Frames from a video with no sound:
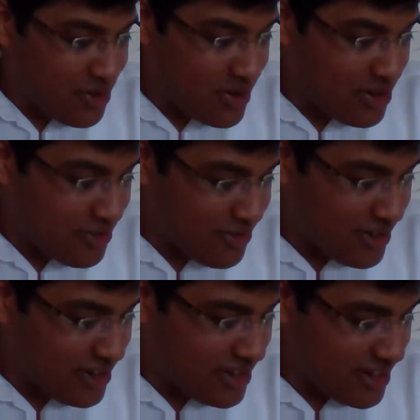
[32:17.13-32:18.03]
one of
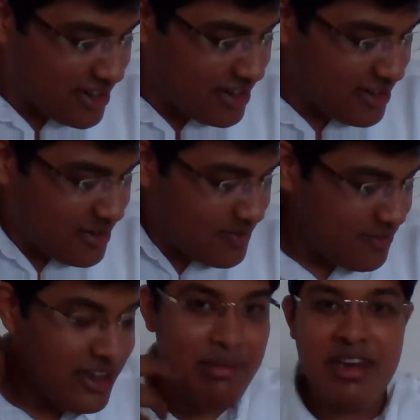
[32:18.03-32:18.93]
her
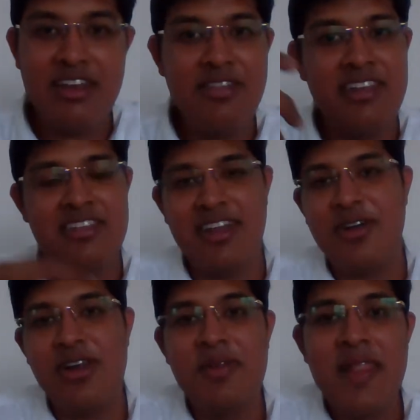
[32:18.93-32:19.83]
family events and
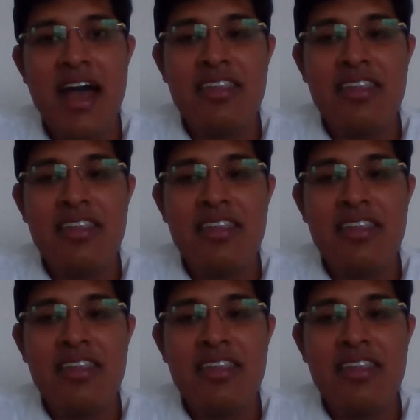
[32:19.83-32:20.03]
all.